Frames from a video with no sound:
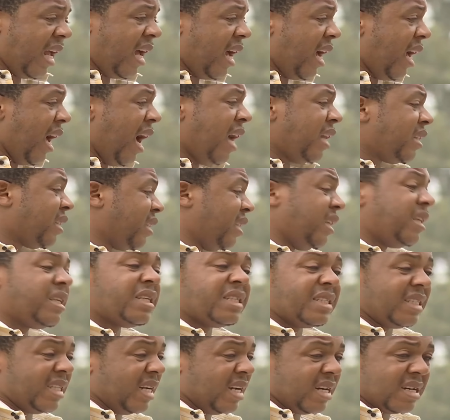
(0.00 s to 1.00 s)
I think
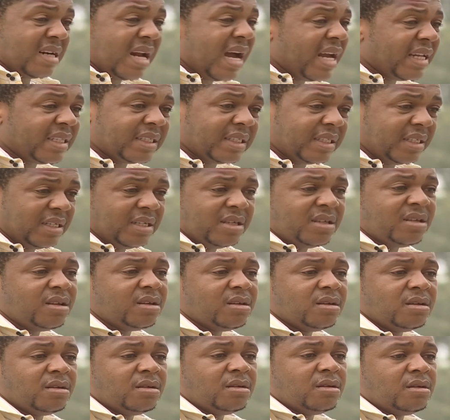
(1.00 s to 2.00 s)
it's the right thing.
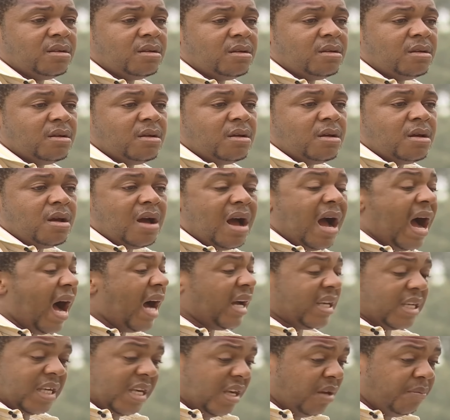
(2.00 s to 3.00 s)
I
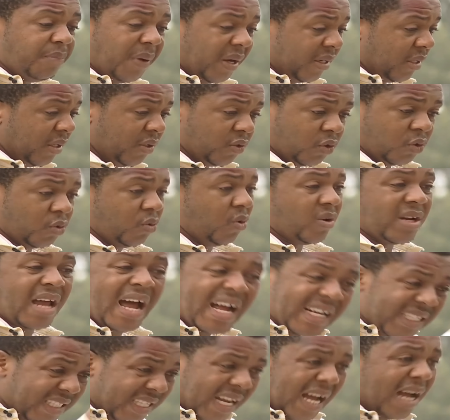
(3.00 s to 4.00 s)
keep by the sword,
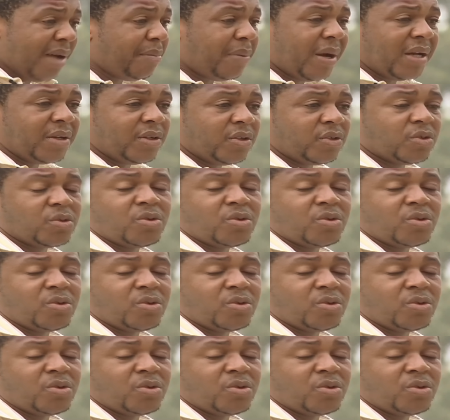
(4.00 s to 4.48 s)
I die by the